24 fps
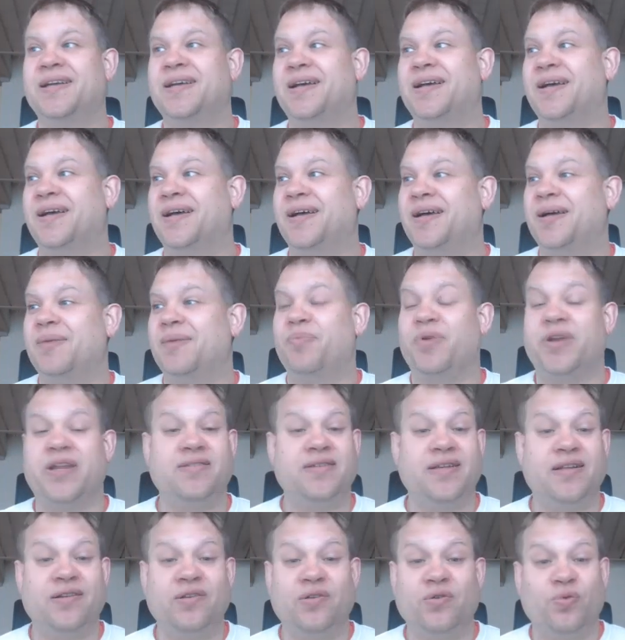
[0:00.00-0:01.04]
but he
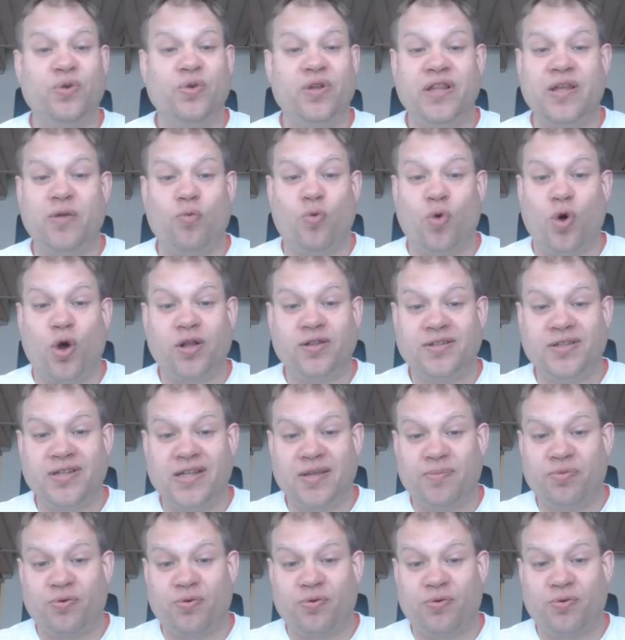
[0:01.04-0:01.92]
didn't really want any